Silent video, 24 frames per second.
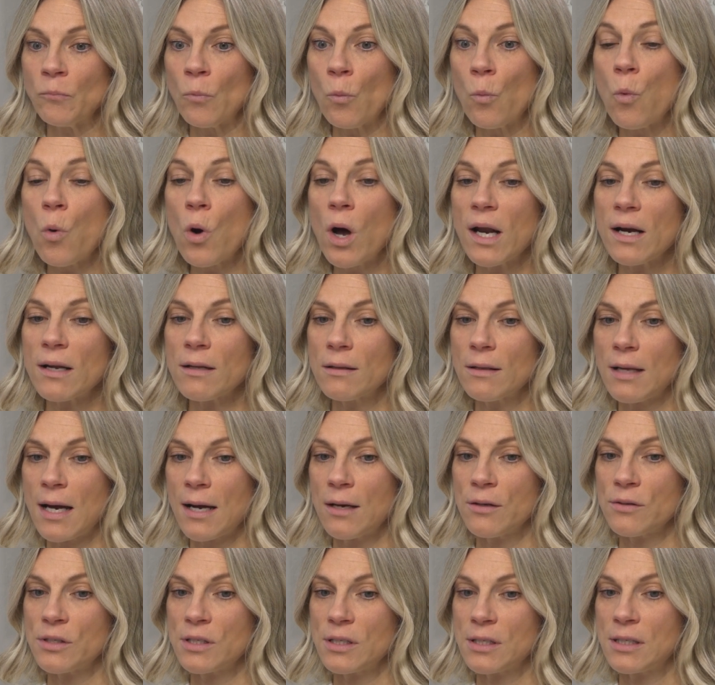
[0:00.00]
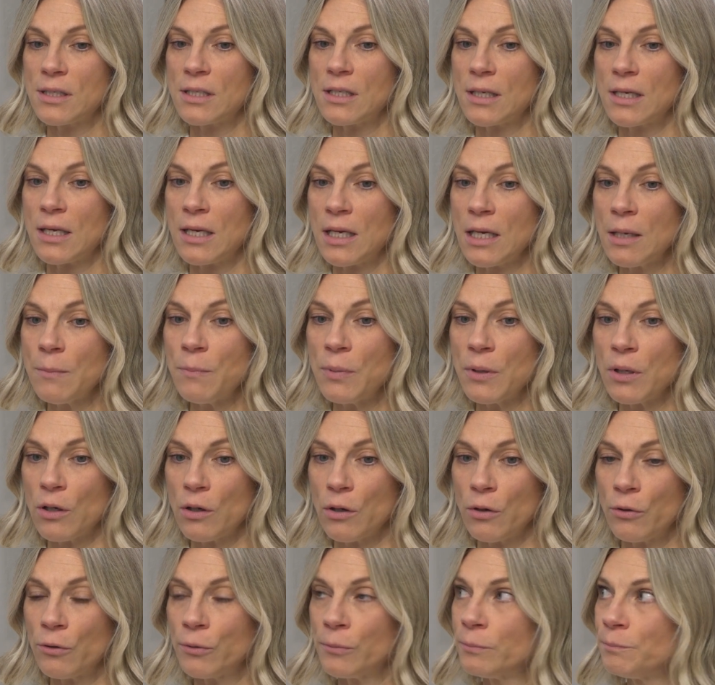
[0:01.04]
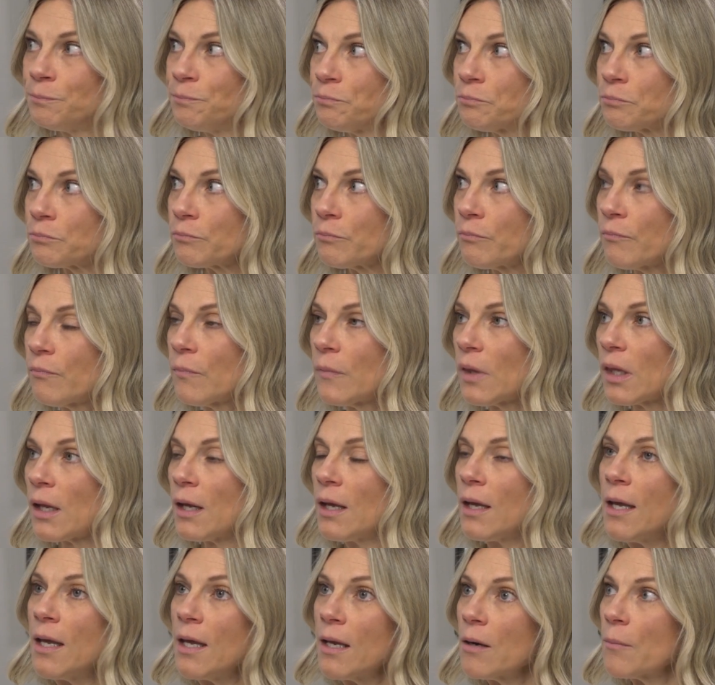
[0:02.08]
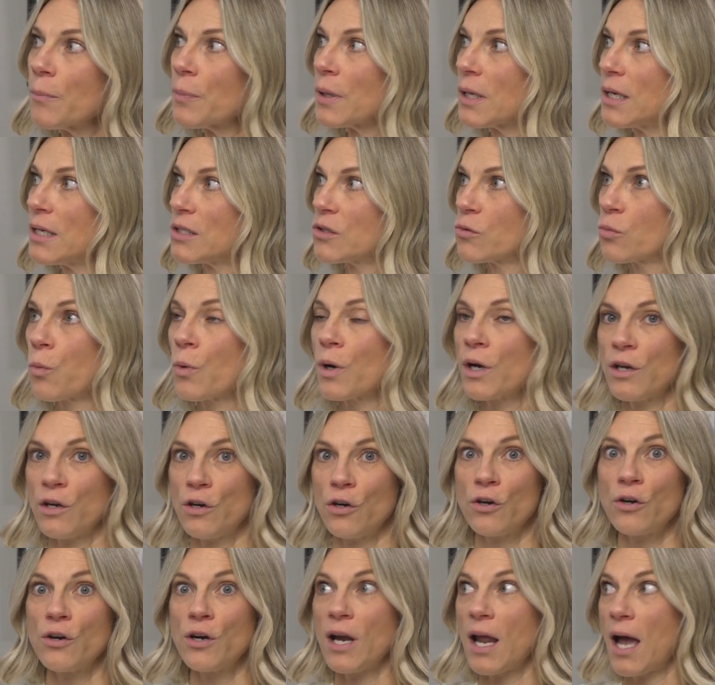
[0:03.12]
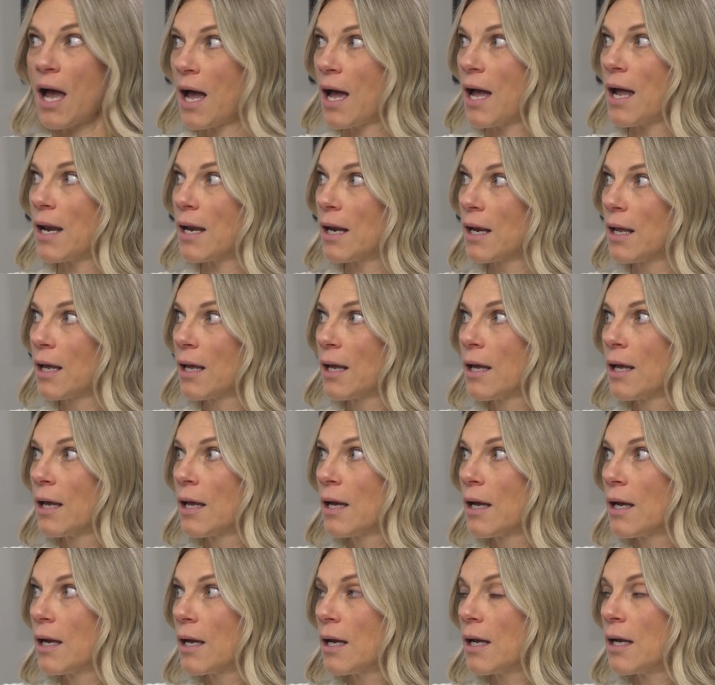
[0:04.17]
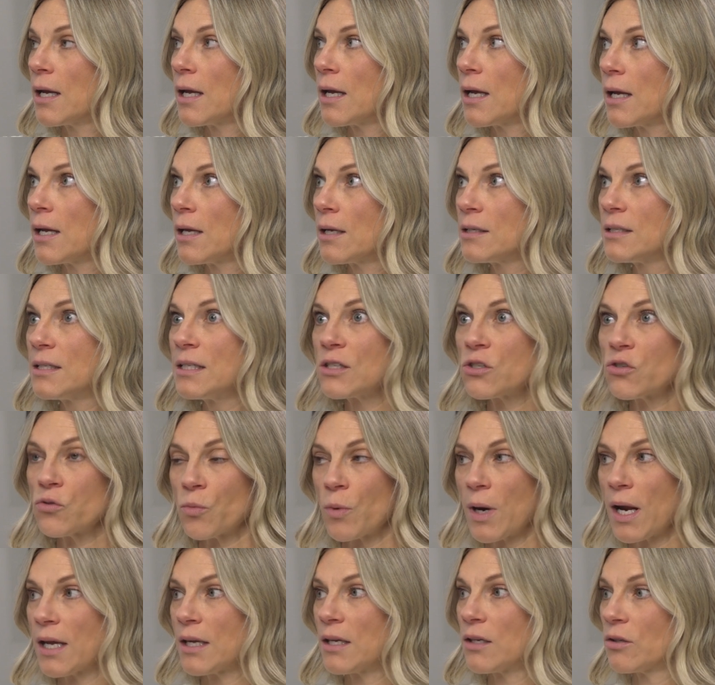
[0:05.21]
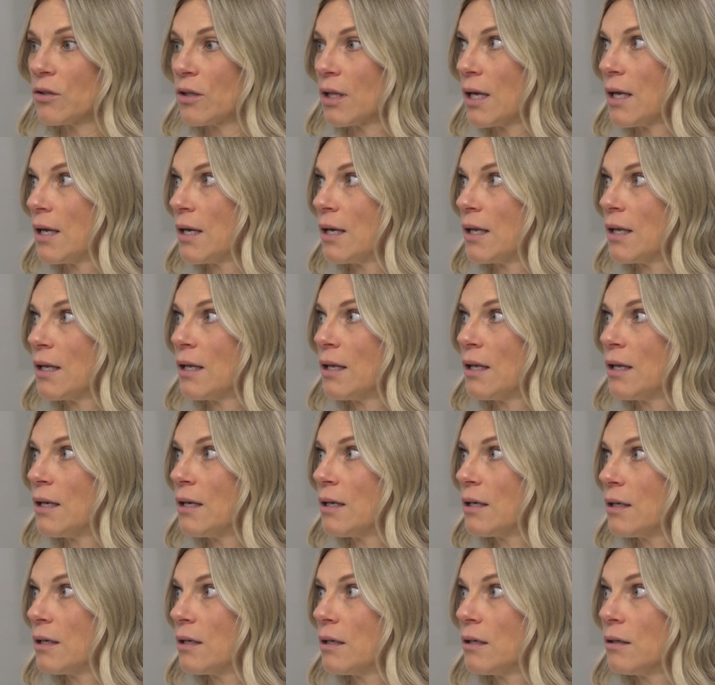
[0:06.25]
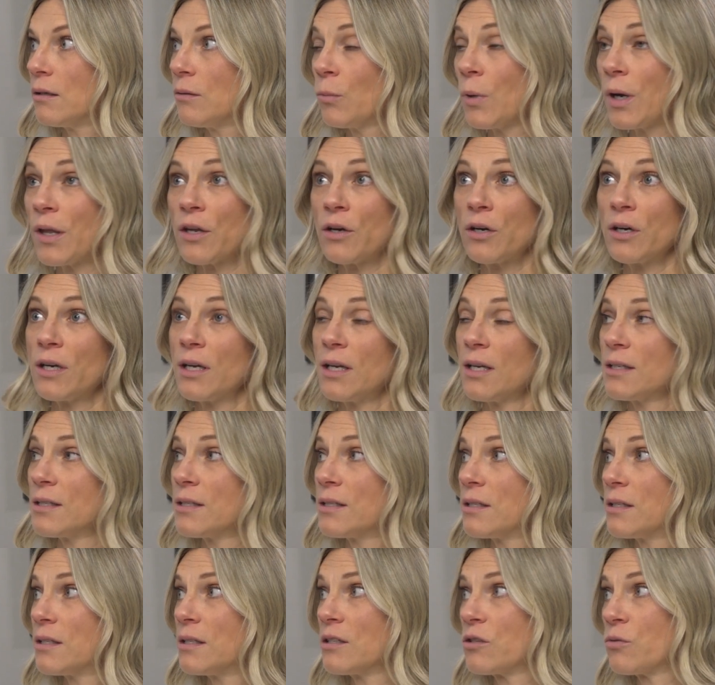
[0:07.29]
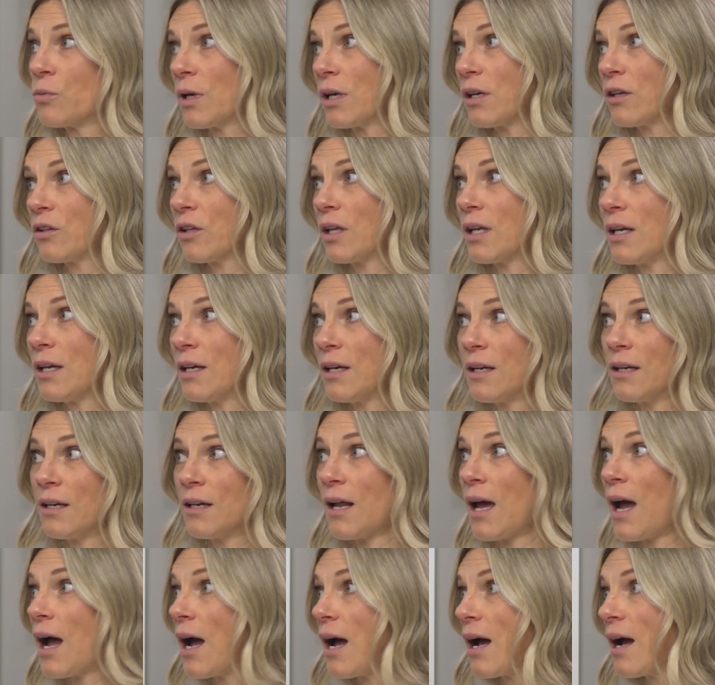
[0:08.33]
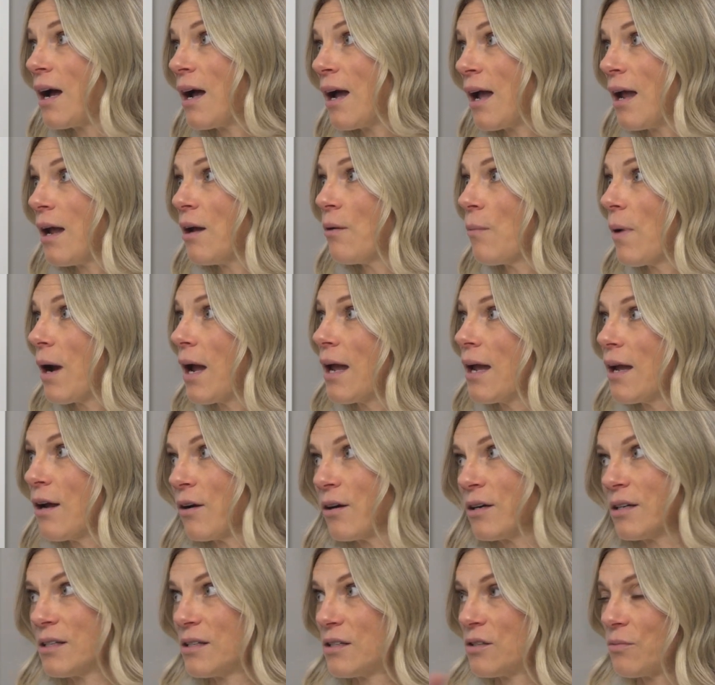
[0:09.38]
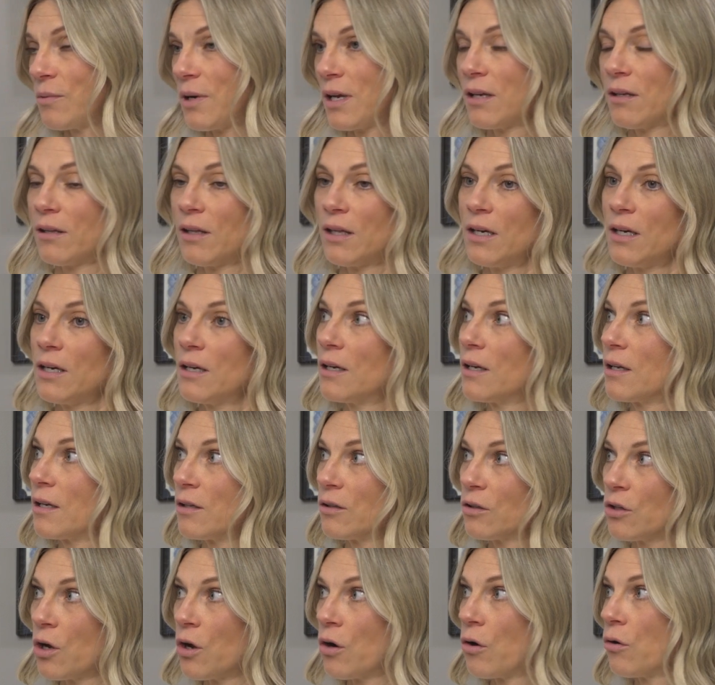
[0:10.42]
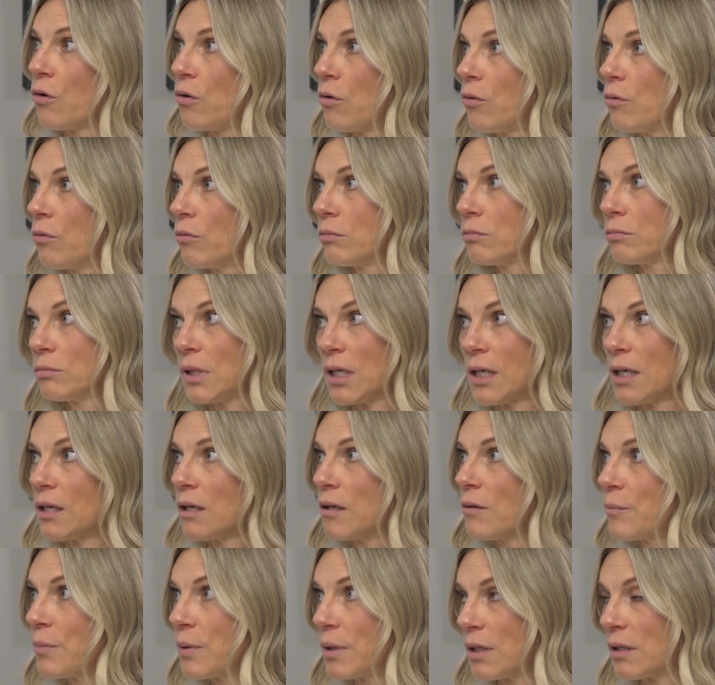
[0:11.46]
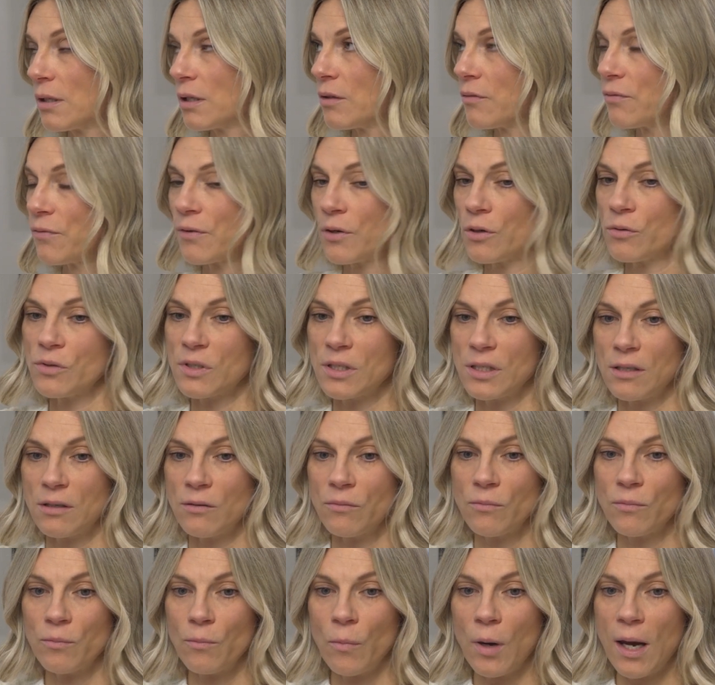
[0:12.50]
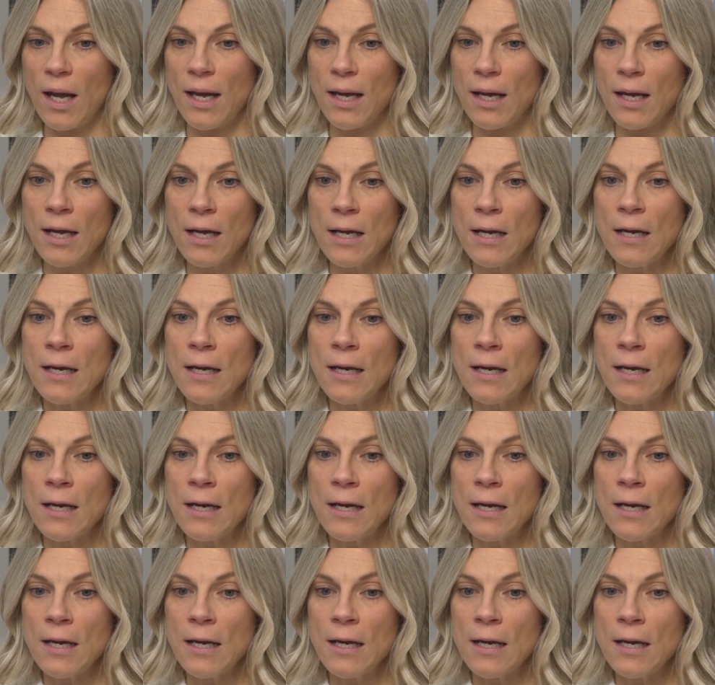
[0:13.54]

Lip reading: what allows to keep you in a place where you're not dysregulated, whether it's dysregulated in a high way or dysregulated in a low, like completely frozen way.